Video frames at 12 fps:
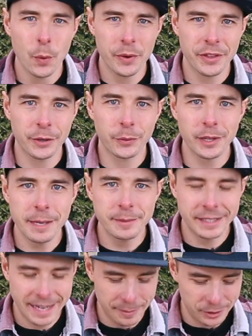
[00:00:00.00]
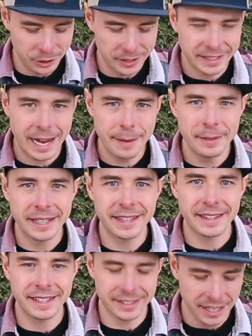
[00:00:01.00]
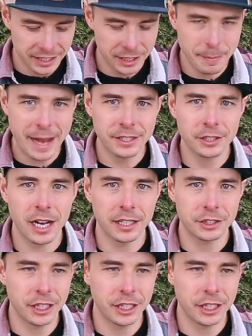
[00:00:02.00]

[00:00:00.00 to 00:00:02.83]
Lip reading: With our grill up to temperature, it's time to get this spatchcocked